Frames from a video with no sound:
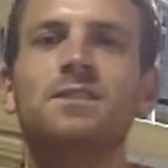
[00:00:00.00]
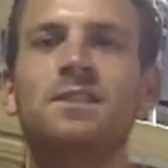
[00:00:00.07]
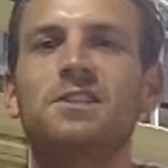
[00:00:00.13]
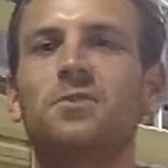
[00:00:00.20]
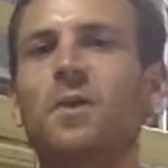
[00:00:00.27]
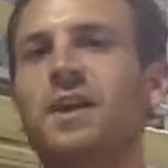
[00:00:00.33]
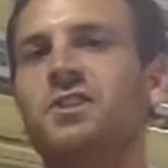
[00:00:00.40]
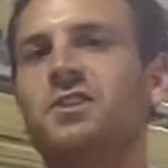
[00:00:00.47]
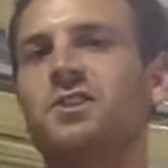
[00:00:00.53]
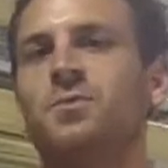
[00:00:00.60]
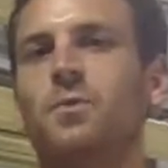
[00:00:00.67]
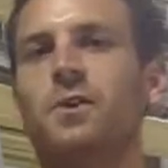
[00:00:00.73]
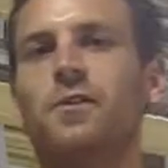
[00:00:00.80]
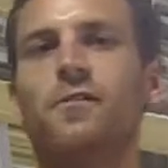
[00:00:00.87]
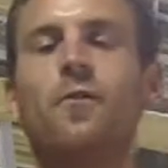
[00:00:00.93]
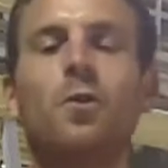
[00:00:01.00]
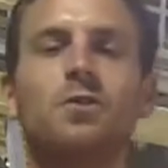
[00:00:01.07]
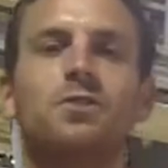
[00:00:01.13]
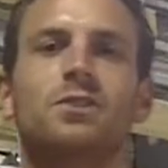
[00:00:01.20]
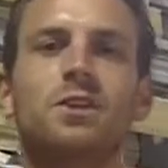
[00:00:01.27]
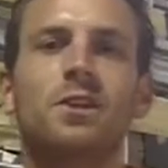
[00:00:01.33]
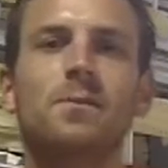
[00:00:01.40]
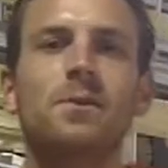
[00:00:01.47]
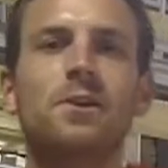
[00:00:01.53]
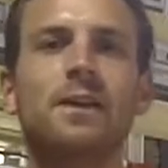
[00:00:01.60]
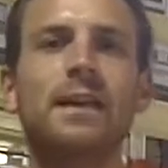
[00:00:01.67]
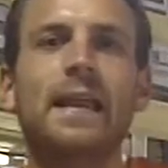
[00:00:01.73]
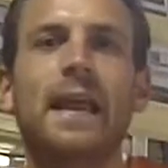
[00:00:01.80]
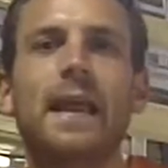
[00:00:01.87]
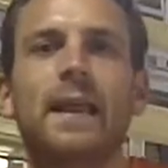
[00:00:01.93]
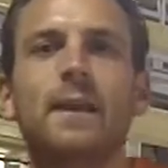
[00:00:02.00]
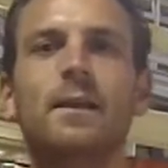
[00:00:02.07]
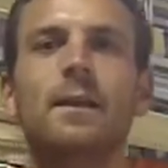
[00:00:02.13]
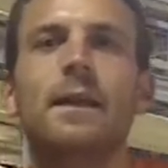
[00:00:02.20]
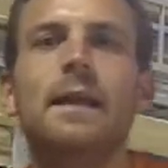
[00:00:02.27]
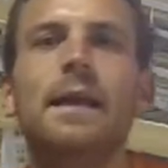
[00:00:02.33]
situations where you're forced to communicate,